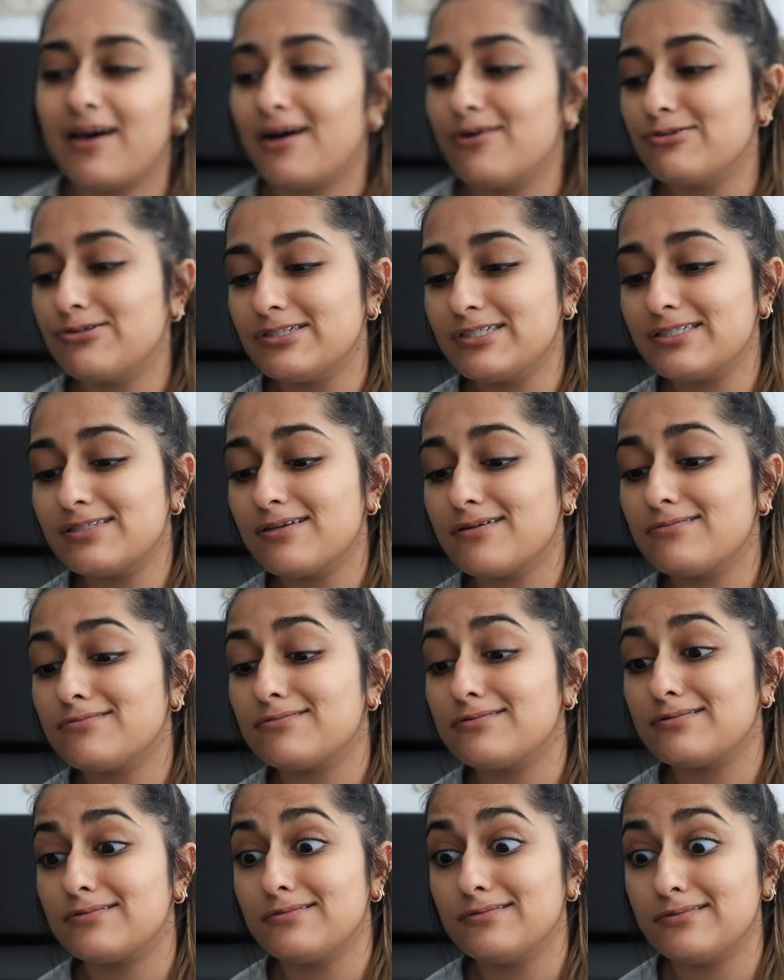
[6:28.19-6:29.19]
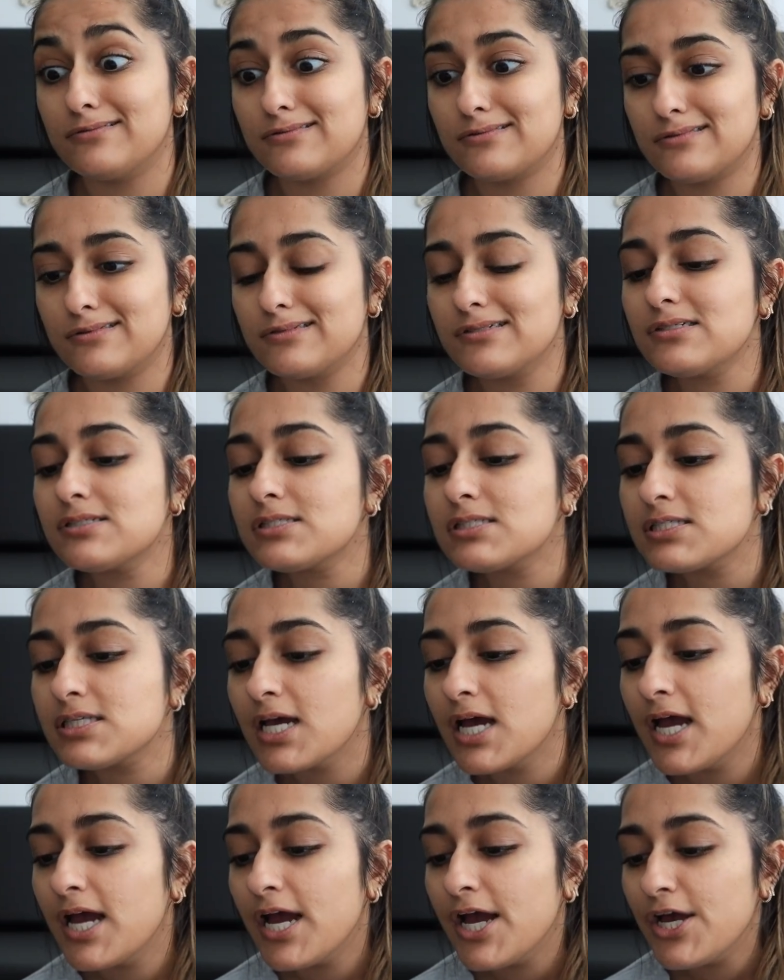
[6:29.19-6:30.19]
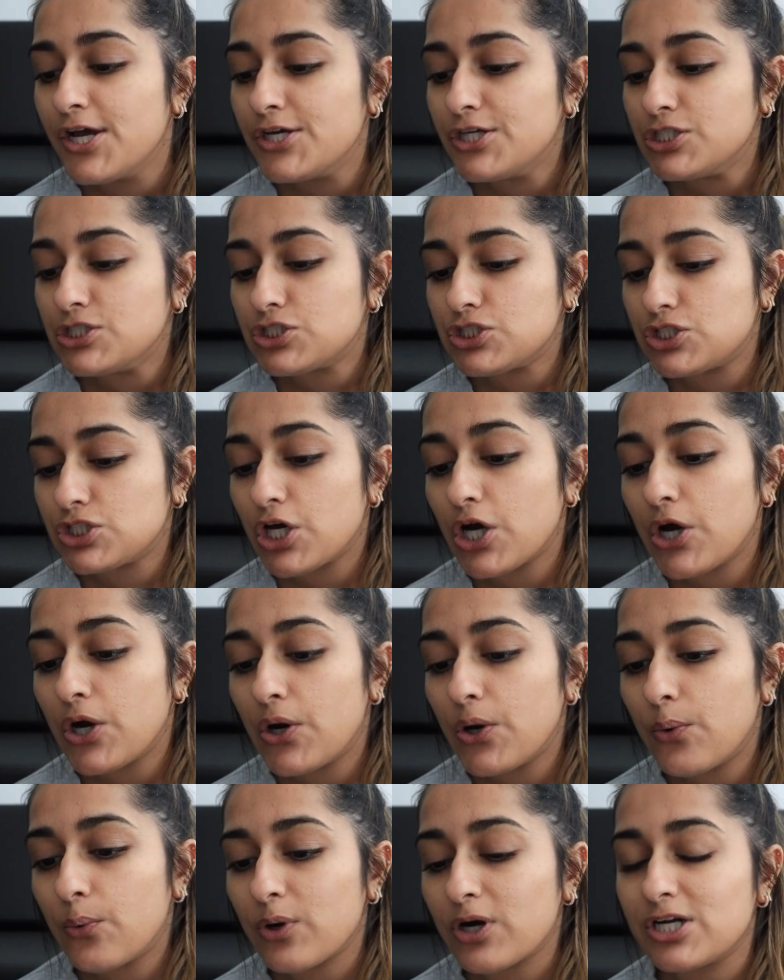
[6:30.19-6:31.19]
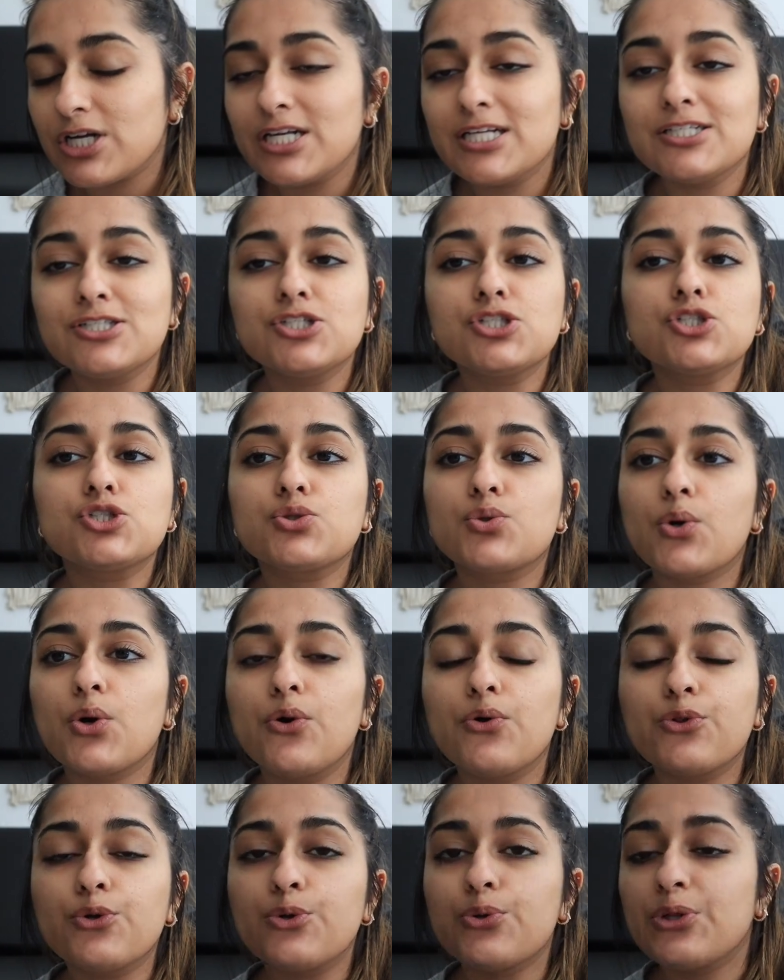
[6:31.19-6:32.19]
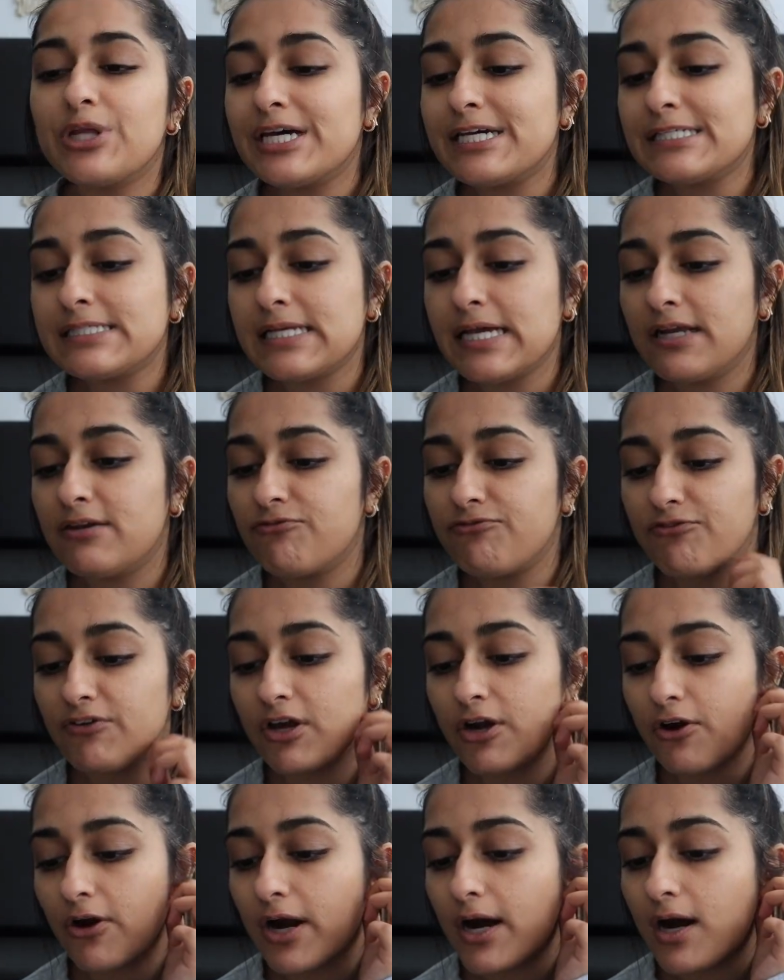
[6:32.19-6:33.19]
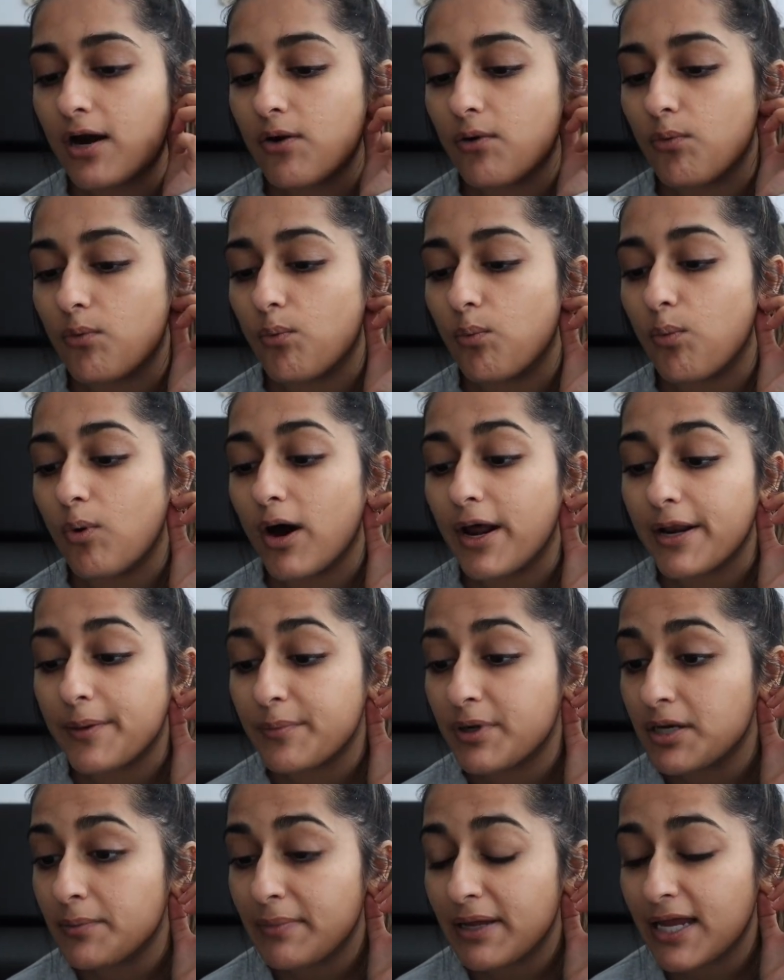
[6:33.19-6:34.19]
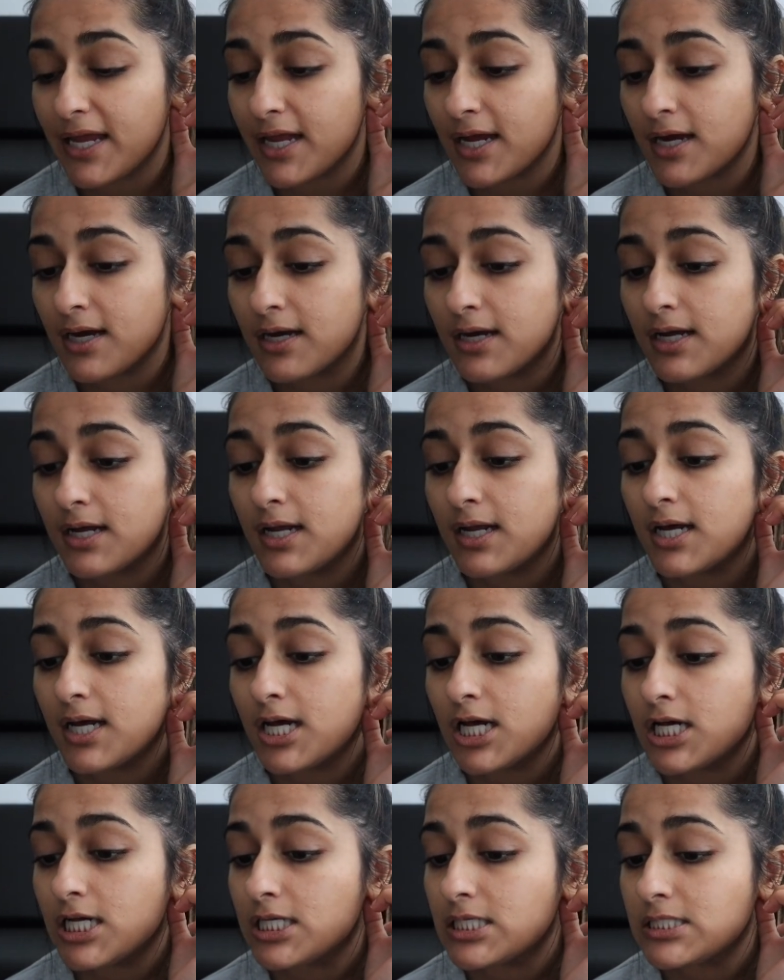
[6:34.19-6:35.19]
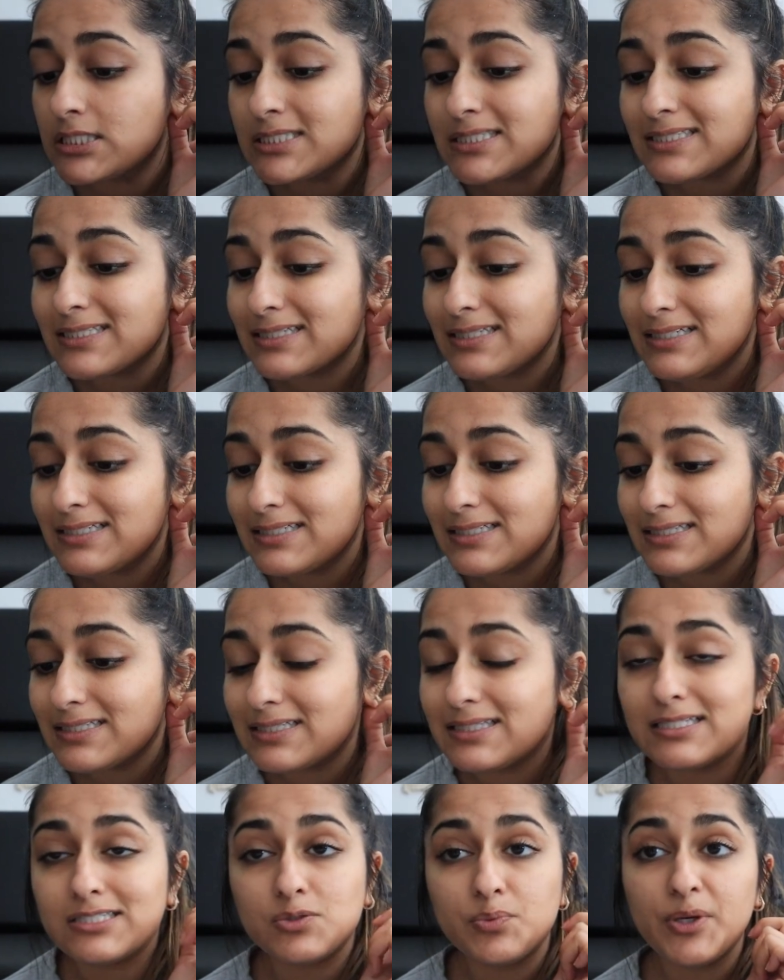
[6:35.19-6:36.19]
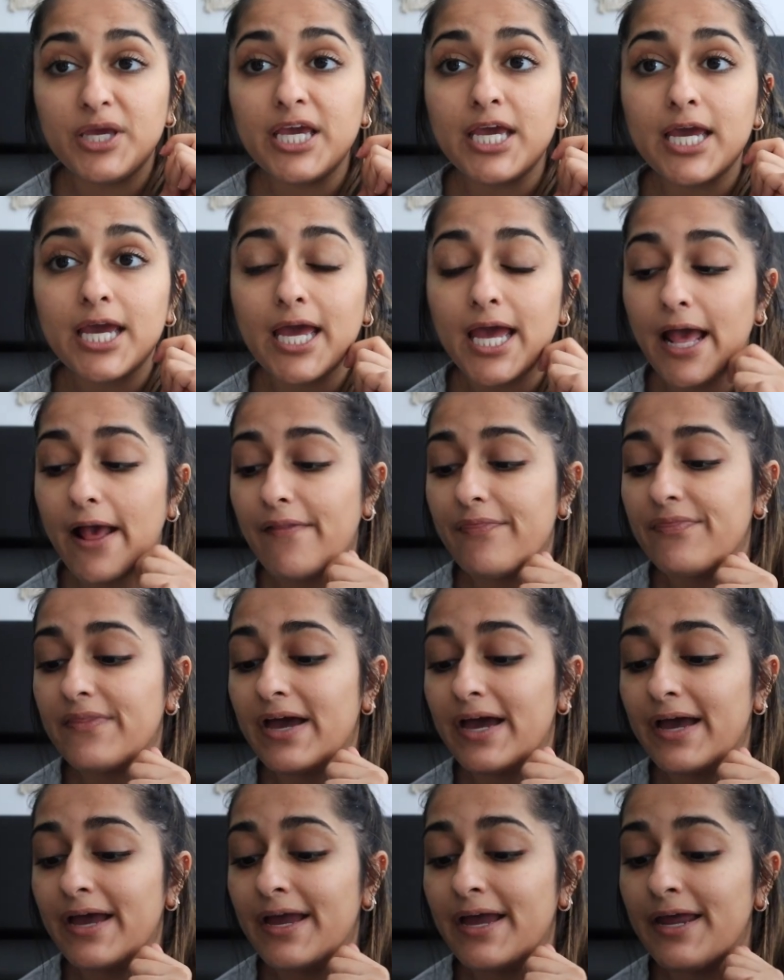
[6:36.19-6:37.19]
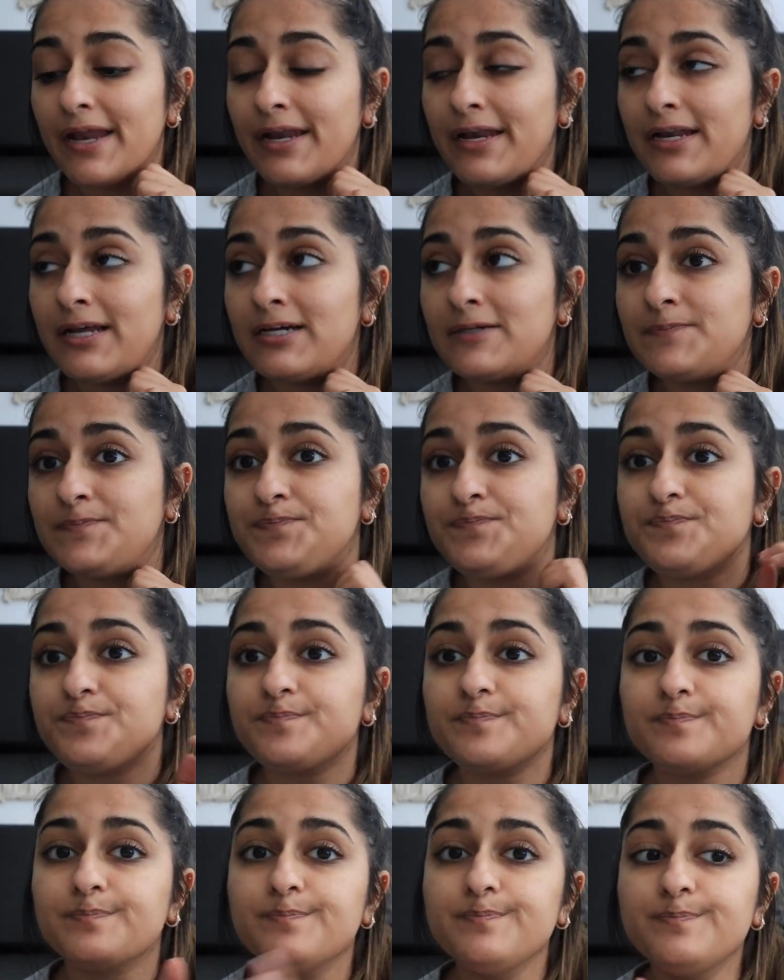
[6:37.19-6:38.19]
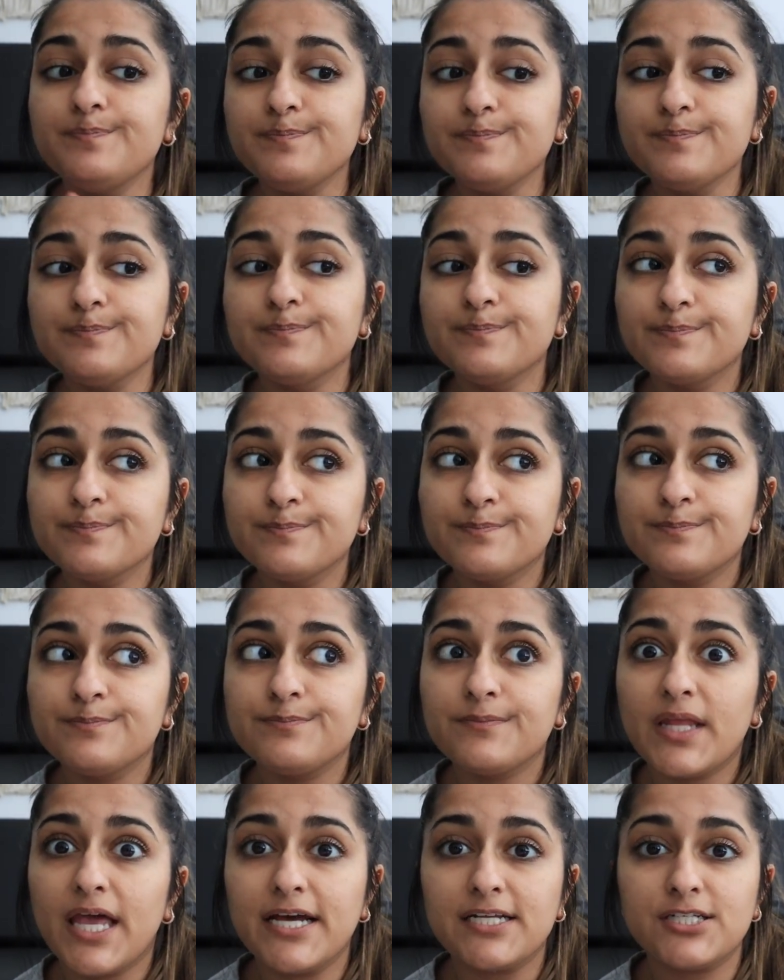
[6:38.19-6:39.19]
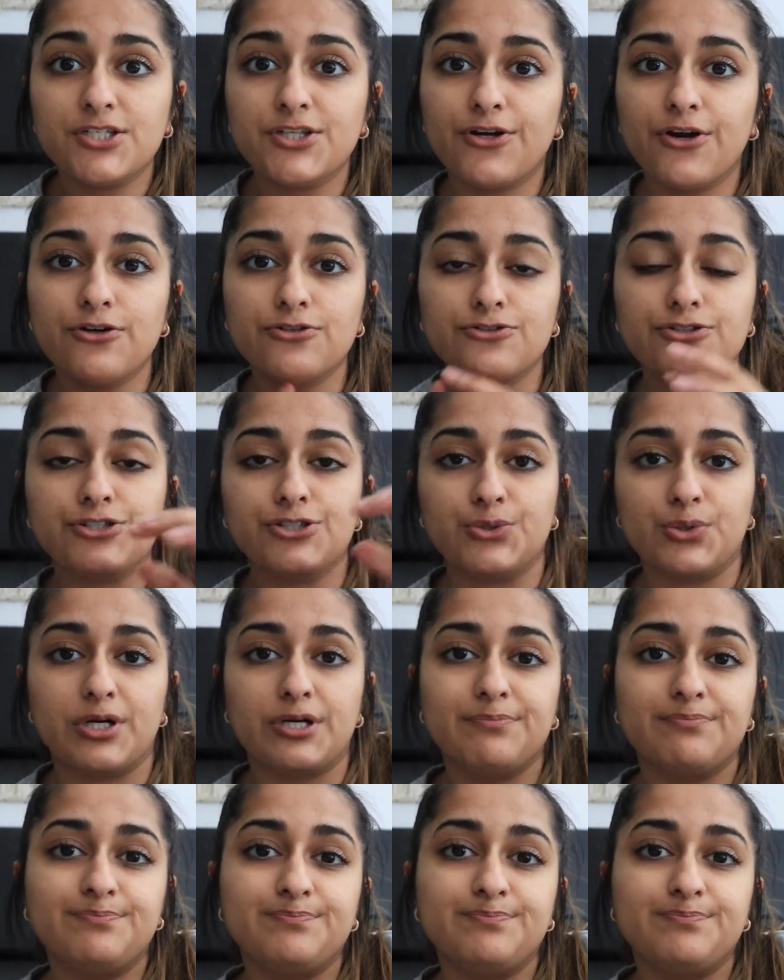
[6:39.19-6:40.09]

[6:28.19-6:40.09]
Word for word: that was delicious. So we're gonna just scroll through this and figure out what I'm gonna make this week and then head to the grocery store.